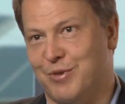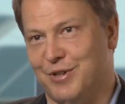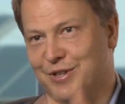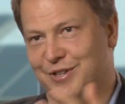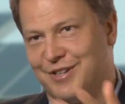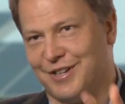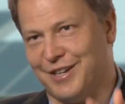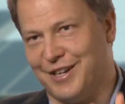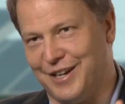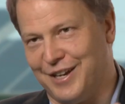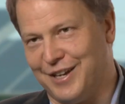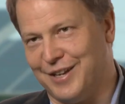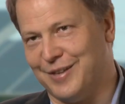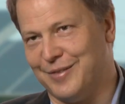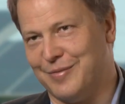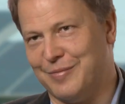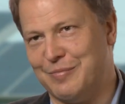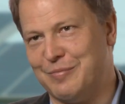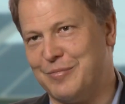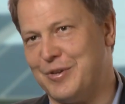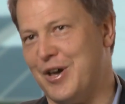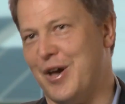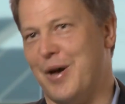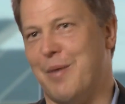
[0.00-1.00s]
It's like
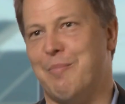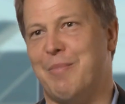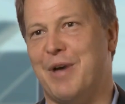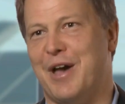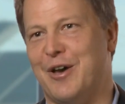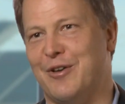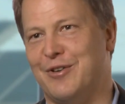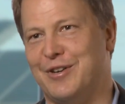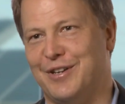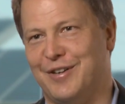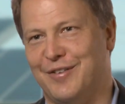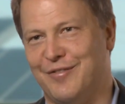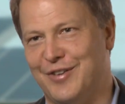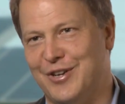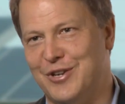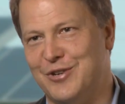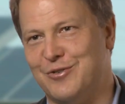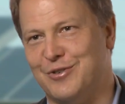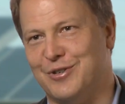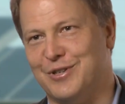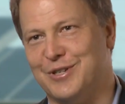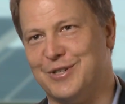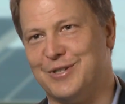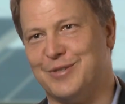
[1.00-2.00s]
compounding of
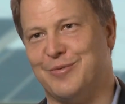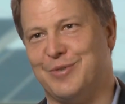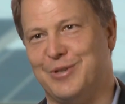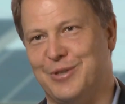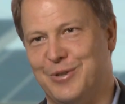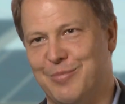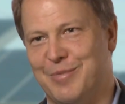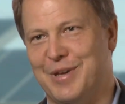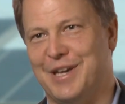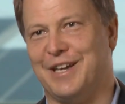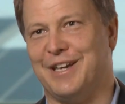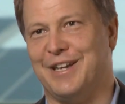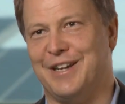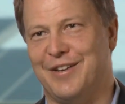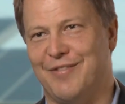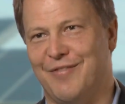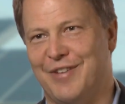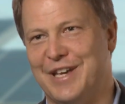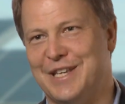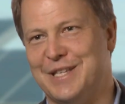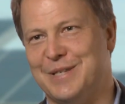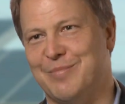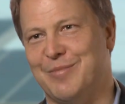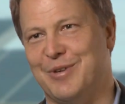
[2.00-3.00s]
interest when you make an
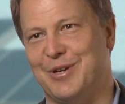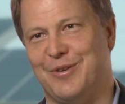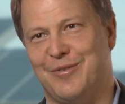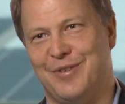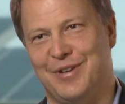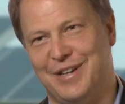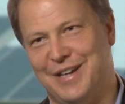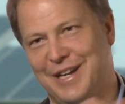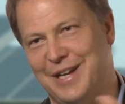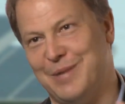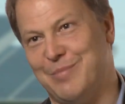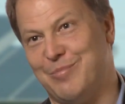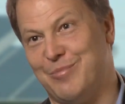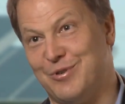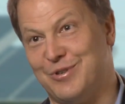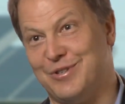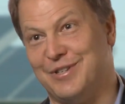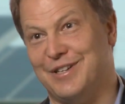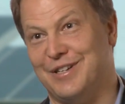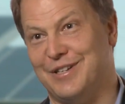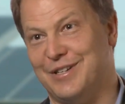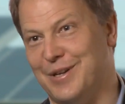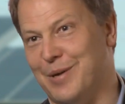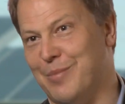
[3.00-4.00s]
investment, right?
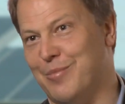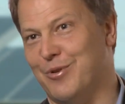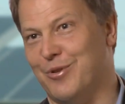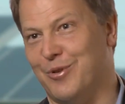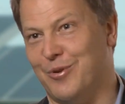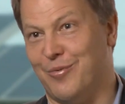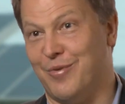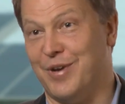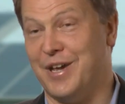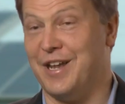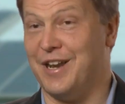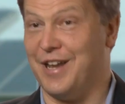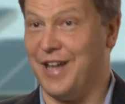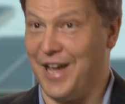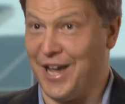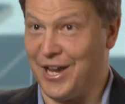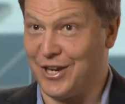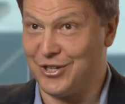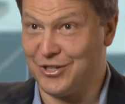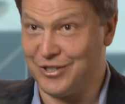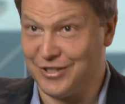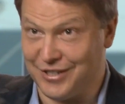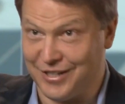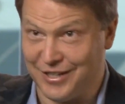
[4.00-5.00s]
8% double the rate
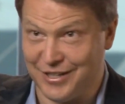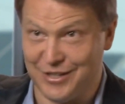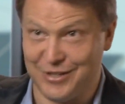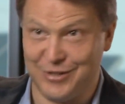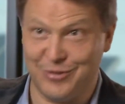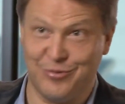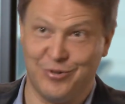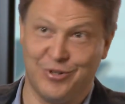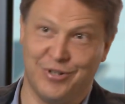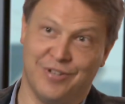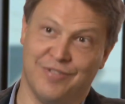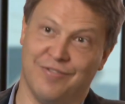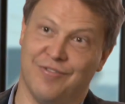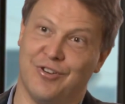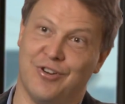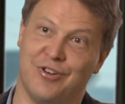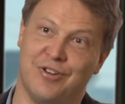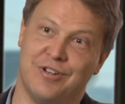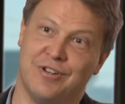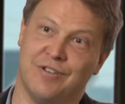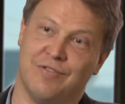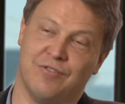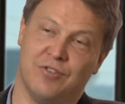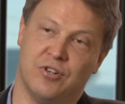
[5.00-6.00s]
actually gets you on a
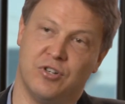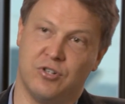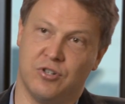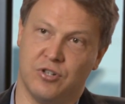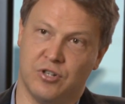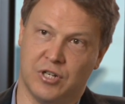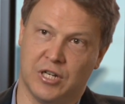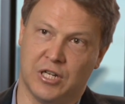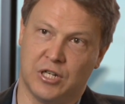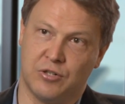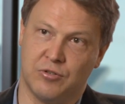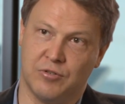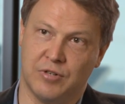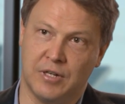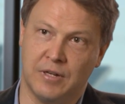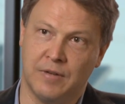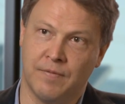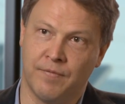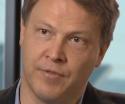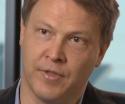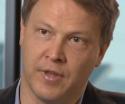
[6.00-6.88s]
very different trajectory.